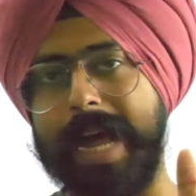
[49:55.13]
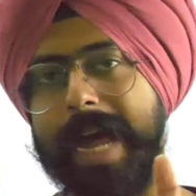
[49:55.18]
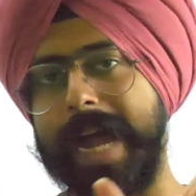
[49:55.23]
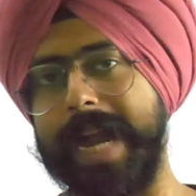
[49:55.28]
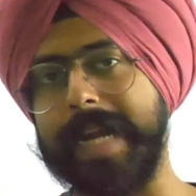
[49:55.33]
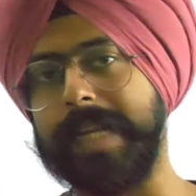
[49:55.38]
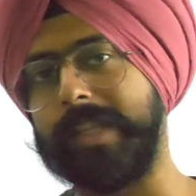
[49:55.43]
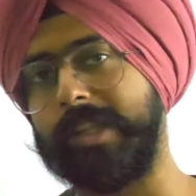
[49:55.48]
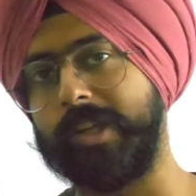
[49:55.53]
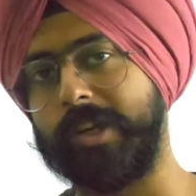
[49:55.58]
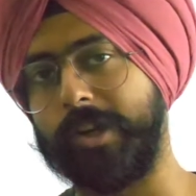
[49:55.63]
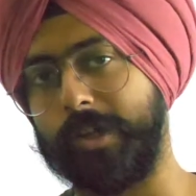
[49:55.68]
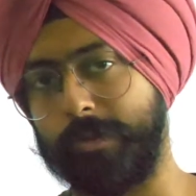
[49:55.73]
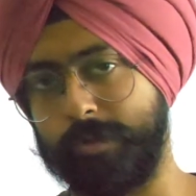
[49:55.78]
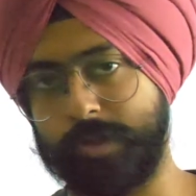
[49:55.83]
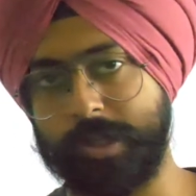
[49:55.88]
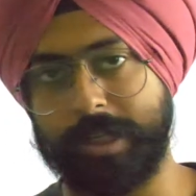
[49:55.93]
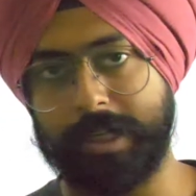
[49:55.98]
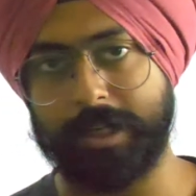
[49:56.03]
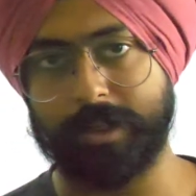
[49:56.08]
and the
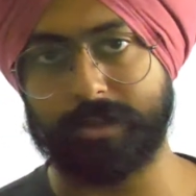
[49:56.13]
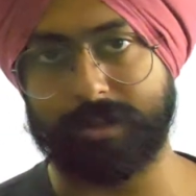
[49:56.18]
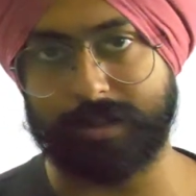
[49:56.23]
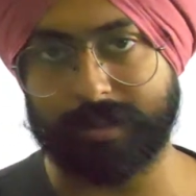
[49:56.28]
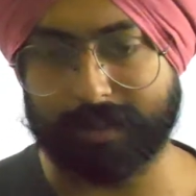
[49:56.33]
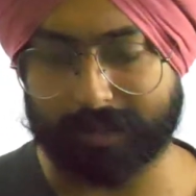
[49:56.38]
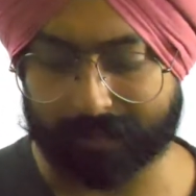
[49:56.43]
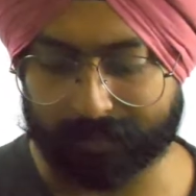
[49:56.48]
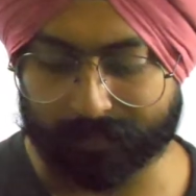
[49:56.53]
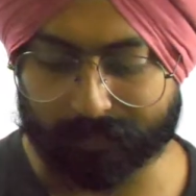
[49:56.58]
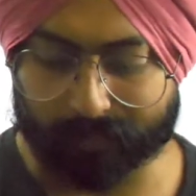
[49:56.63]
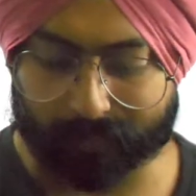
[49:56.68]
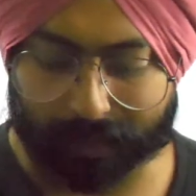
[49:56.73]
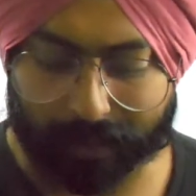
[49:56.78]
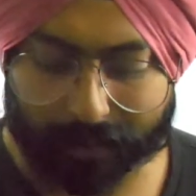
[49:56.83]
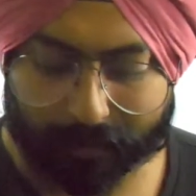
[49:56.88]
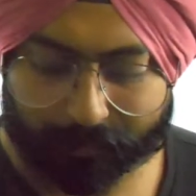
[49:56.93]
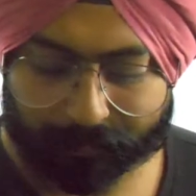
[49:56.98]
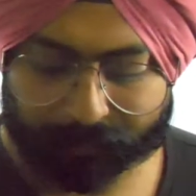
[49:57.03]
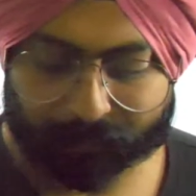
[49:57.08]
reducing agent.
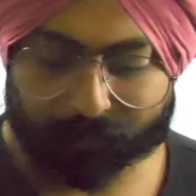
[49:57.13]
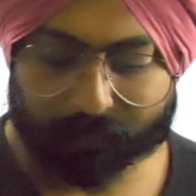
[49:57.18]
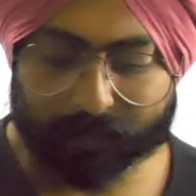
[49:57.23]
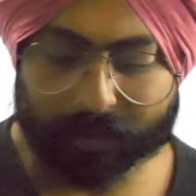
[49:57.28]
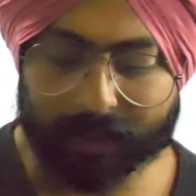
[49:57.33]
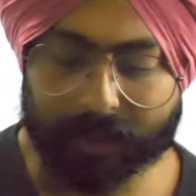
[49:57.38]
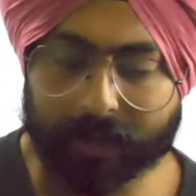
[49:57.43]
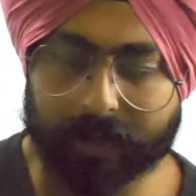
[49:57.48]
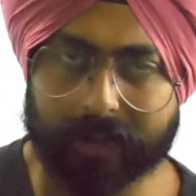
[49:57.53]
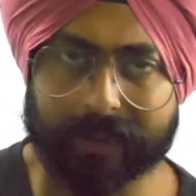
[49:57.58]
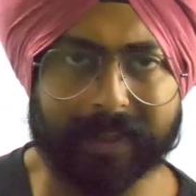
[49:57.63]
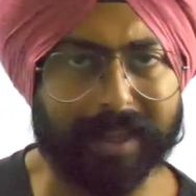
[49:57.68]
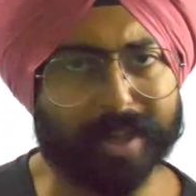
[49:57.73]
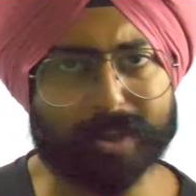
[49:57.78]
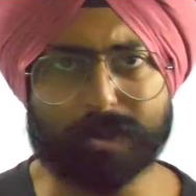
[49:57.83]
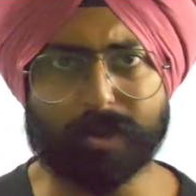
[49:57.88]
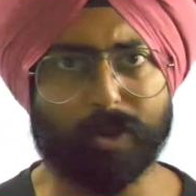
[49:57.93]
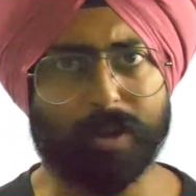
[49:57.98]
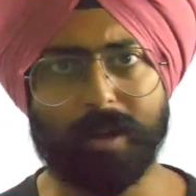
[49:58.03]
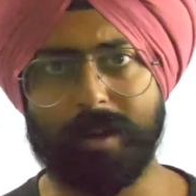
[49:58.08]
Yeah,
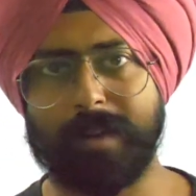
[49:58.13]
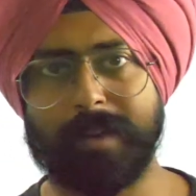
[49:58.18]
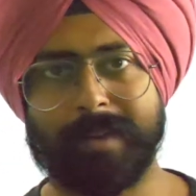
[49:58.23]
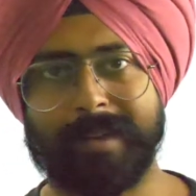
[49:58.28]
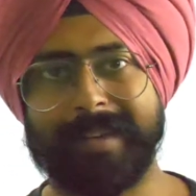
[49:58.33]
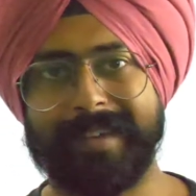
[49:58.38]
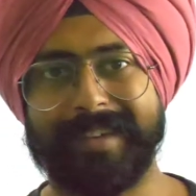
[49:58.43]
that's all.